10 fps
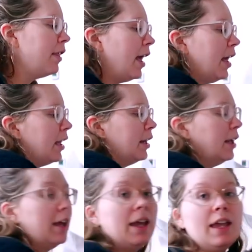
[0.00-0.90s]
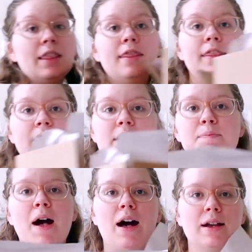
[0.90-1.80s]
then in this
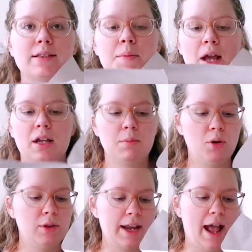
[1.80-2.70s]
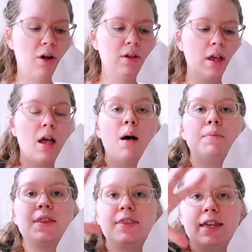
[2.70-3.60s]
box, I'm not gonna pull it out,
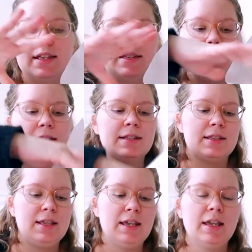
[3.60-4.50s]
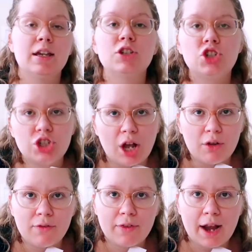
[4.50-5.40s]
but this is the
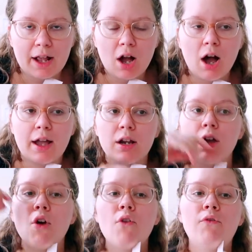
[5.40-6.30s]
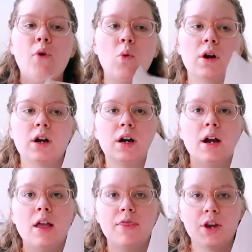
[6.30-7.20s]
shelf that I got
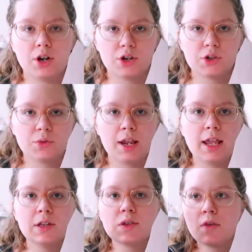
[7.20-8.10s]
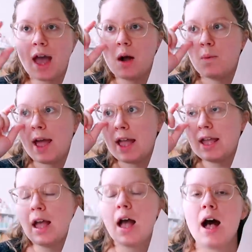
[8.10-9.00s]
for the nursery so that
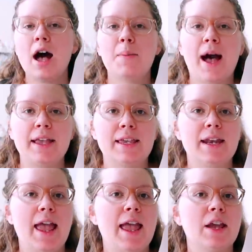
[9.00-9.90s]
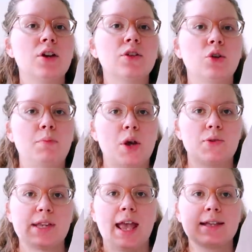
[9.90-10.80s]
way um, I can hang her little
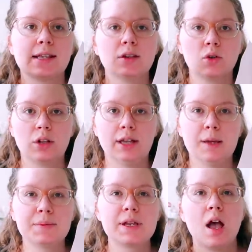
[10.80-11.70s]
bows. It has like little clips.